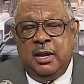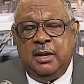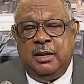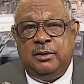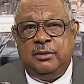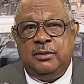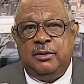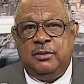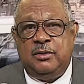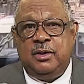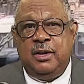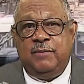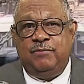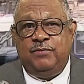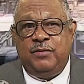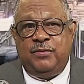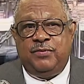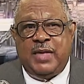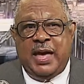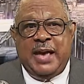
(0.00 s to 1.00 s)

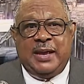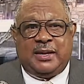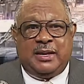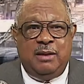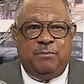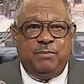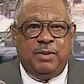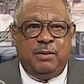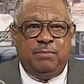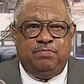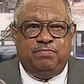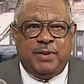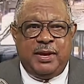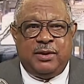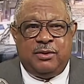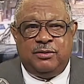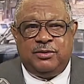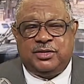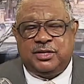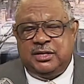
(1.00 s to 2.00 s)
it, that can be
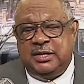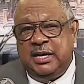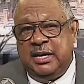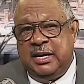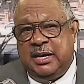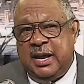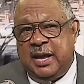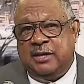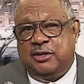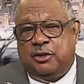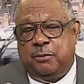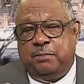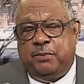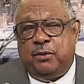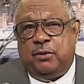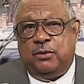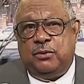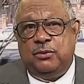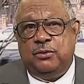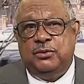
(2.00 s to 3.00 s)
better said, I
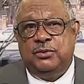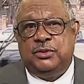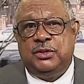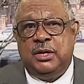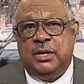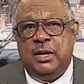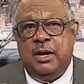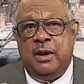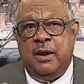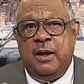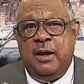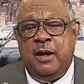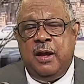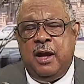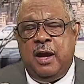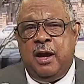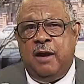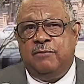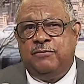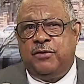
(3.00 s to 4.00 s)
suppose,
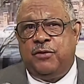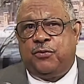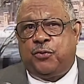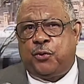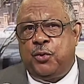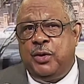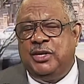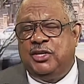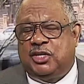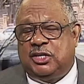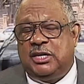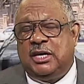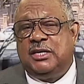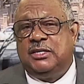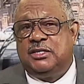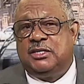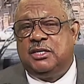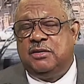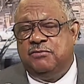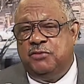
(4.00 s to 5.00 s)
of the three
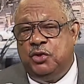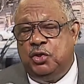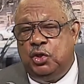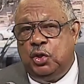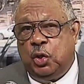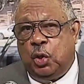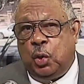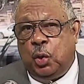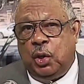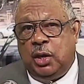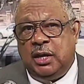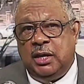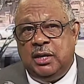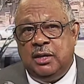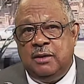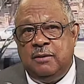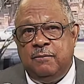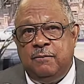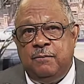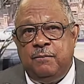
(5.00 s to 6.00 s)
sons of
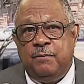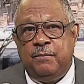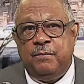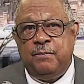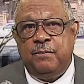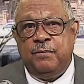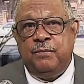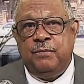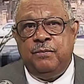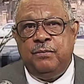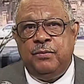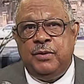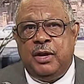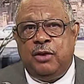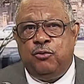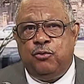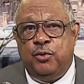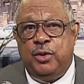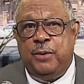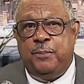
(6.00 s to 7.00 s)
Noah that
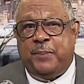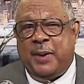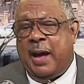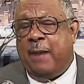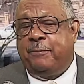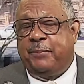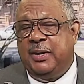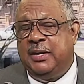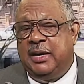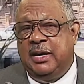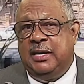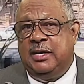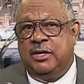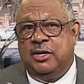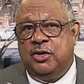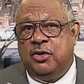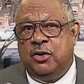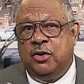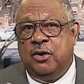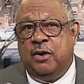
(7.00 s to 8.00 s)
repopulated
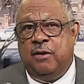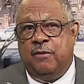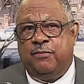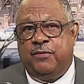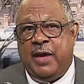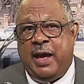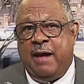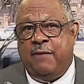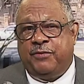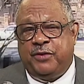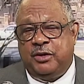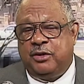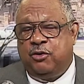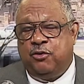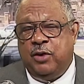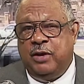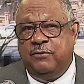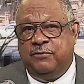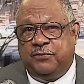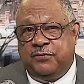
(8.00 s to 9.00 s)
the earth after the
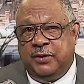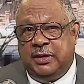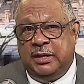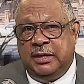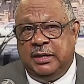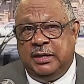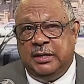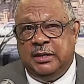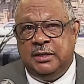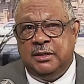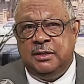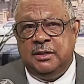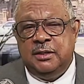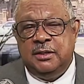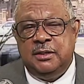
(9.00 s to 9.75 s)
great flood.